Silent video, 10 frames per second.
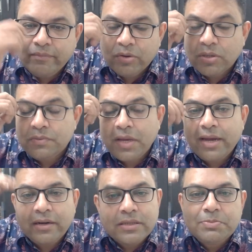Because we
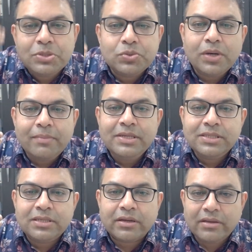are under spiritual
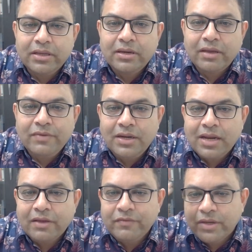amnesia. In every
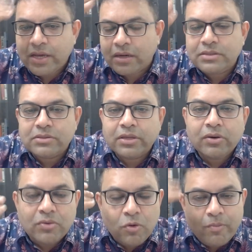life, we cannot
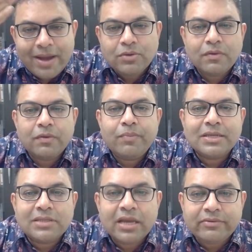go back to our
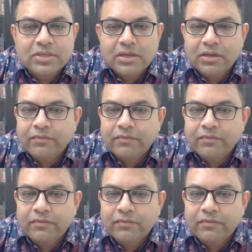past lives.